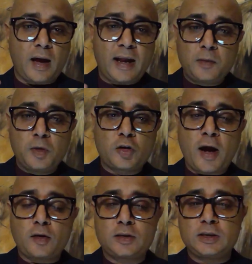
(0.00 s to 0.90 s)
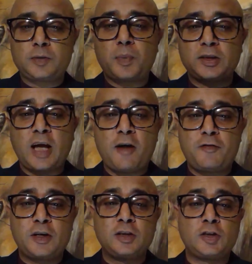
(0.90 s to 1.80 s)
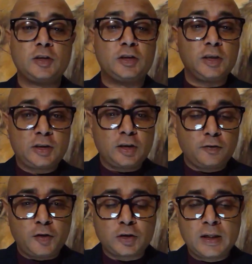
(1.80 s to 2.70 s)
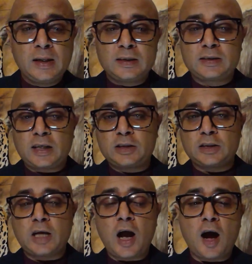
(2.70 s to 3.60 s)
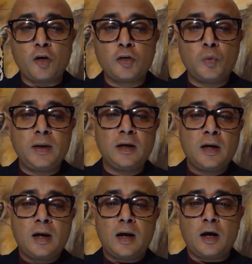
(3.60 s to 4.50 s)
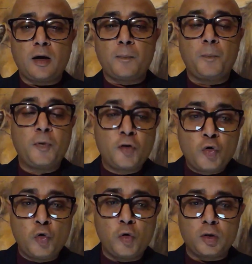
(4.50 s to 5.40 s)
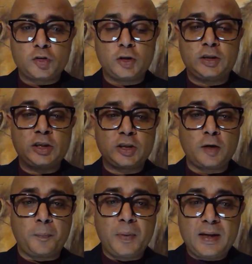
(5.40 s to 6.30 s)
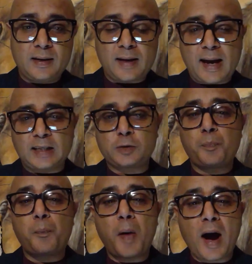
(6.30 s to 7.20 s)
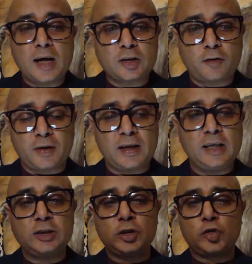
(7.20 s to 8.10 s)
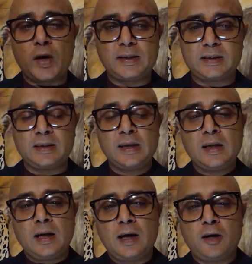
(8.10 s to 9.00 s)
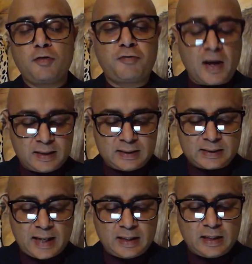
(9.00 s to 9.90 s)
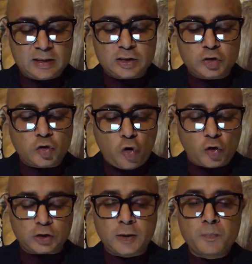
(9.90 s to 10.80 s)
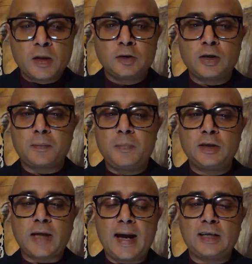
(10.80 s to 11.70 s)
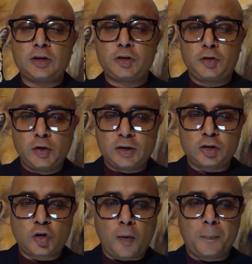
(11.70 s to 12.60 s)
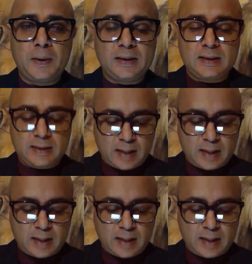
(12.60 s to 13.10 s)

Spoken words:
animal characters plus African traditional views, such as how do we brew traditional beer as part of an integrated fun design in this course. So that means as students completed the